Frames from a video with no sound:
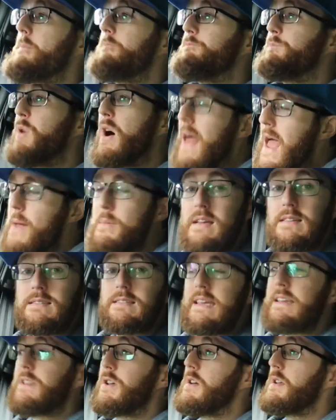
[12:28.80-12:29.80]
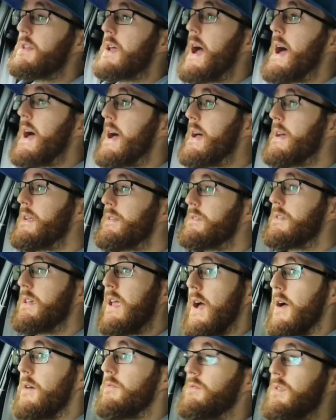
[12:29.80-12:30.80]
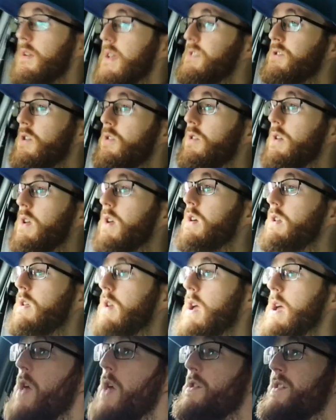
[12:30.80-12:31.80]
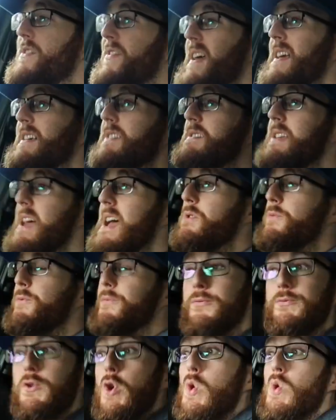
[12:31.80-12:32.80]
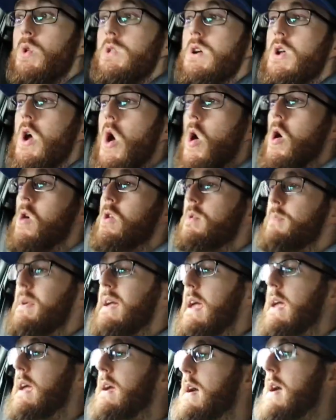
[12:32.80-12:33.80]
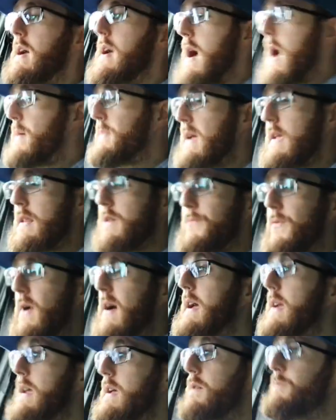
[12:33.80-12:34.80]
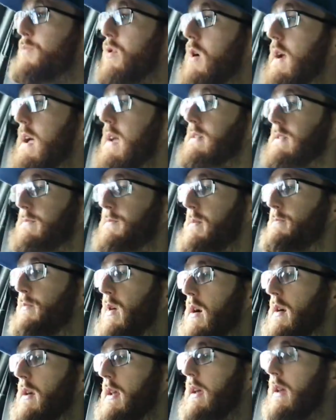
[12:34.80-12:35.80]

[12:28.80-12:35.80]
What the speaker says: But MSD do it, and yeah, it's all good. Other things then, fuel economy. I mean, if I press my button